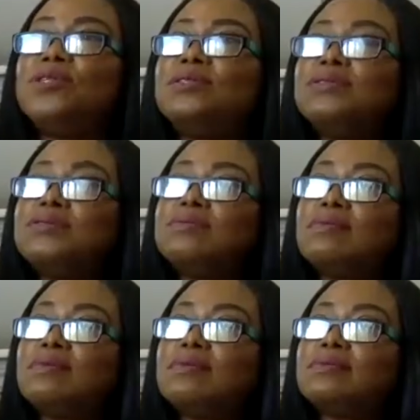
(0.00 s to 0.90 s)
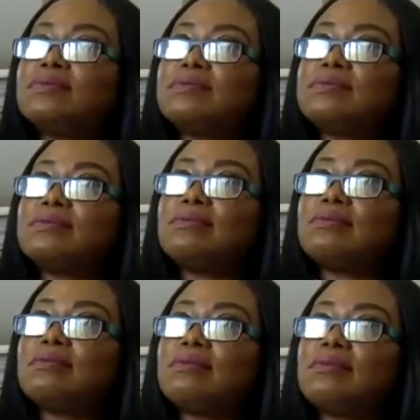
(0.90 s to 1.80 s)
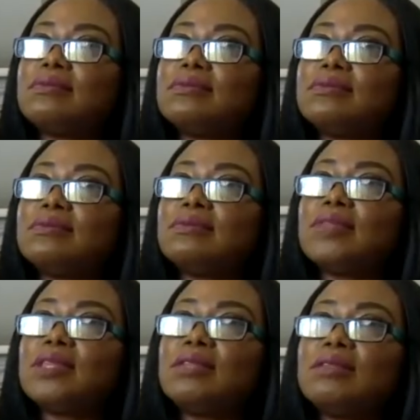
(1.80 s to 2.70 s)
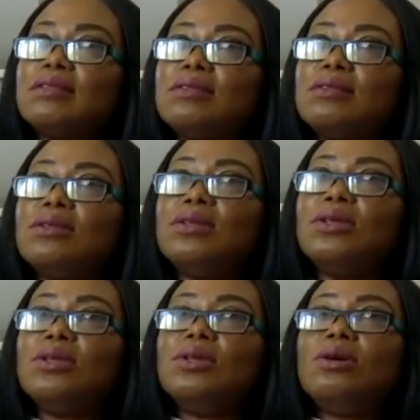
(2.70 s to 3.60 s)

The person shown says nothing.